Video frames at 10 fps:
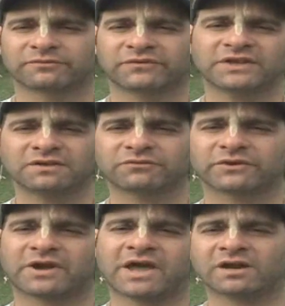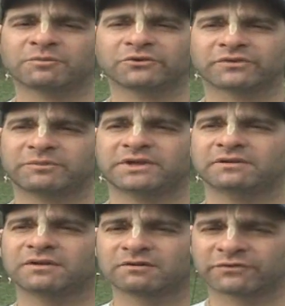feed for their animals. I
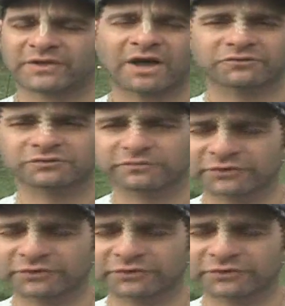mean, for thousands